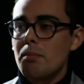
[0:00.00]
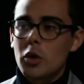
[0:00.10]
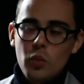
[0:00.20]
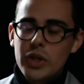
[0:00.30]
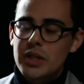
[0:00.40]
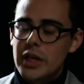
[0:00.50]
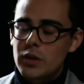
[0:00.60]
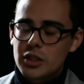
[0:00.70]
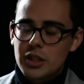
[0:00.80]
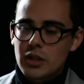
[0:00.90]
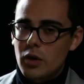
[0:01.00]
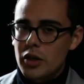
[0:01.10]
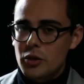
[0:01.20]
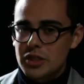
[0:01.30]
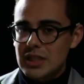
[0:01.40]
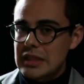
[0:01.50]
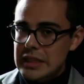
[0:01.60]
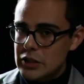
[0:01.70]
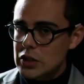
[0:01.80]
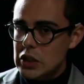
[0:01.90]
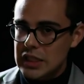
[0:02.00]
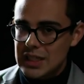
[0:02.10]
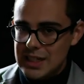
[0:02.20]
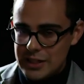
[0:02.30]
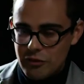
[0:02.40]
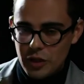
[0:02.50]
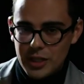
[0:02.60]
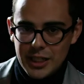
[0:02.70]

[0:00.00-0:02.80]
But a written out accelerando is a little different.